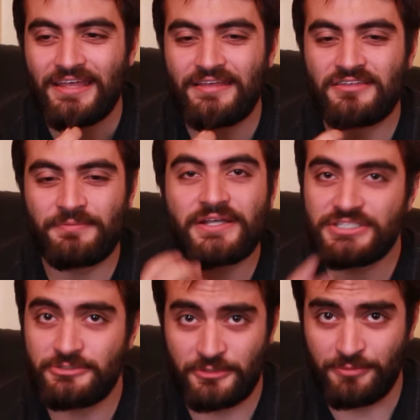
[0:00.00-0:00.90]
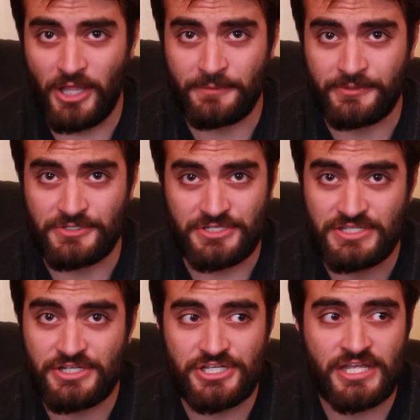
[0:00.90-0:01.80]
especially with blog posts,
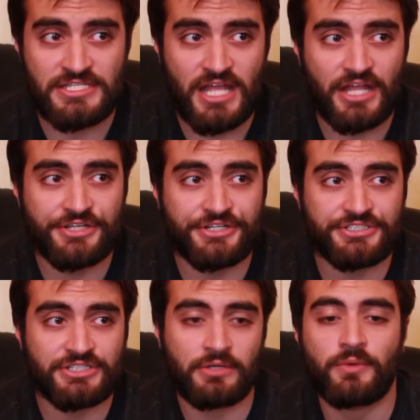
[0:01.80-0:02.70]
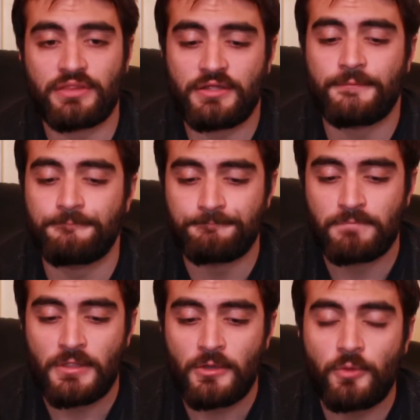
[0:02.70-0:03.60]
because it's not just like with a
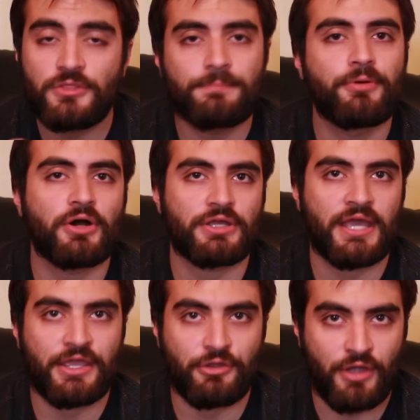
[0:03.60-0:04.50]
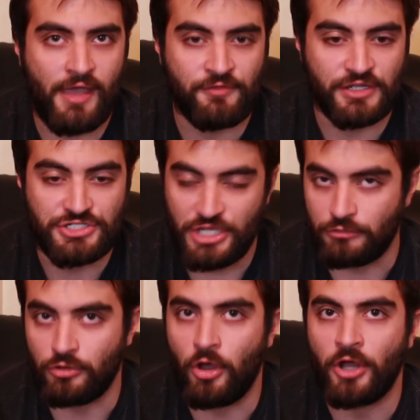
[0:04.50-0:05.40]
book. Yeah, you're having a
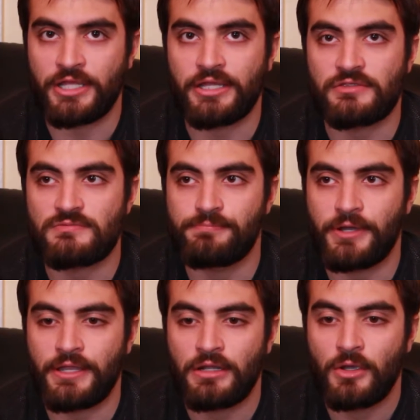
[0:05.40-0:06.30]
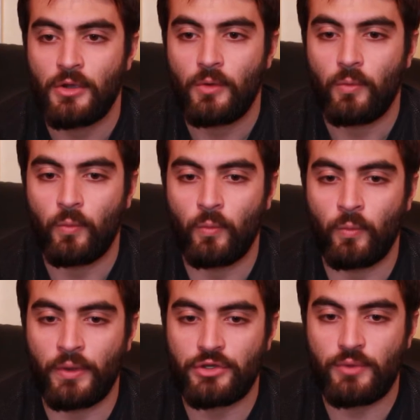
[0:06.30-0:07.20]
general audience, but
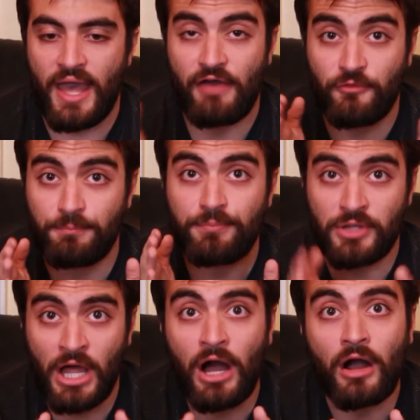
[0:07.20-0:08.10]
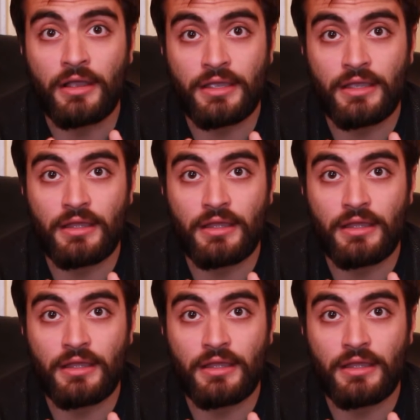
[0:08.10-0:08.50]
when you have a blog,